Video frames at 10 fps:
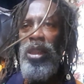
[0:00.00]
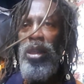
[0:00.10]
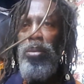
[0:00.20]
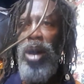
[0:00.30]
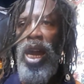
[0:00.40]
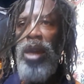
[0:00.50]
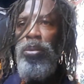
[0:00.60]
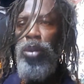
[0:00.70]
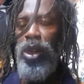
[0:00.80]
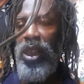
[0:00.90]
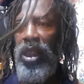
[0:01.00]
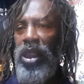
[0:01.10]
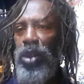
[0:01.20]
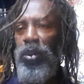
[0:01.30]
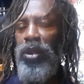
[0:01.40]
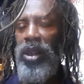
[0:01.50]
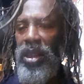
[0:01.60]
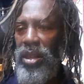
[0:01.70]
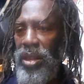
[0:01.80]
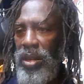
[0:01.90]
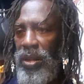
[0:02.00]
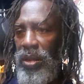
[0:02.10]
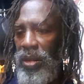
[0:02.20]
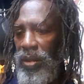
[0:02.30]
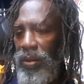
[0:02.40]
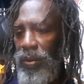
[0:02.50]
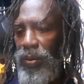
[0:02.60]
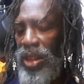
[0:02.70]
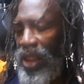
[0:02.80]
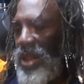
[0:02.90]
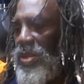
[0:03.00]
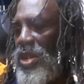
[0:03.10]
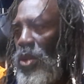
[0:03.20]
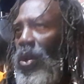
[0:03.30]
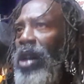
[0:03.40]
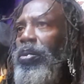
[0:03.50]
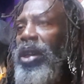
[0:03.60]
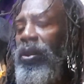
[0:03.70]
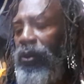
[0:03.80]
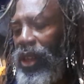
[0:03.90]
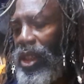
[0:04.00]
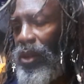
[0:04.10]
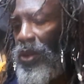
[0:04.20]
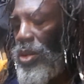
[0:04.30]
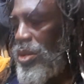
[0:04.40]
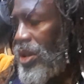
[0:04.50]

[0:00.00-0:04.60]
the Mind, Body, Spirit Festival, Wellbeing Festival.